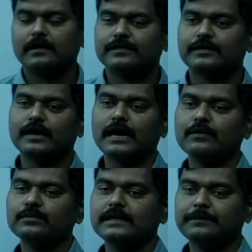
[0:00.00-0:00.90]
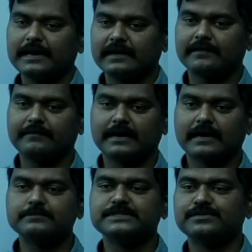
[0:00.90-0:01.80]
So how the better way
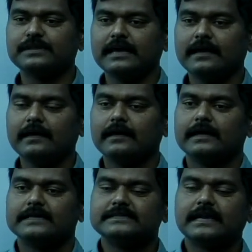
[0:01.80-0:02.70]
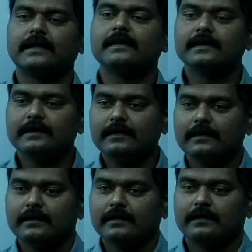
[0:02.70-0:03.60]
comes to the generally
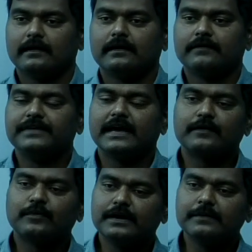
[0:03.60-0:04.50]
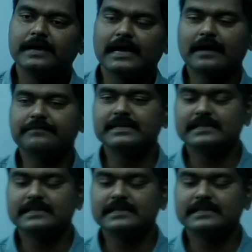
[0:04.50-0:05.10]
we are going to be having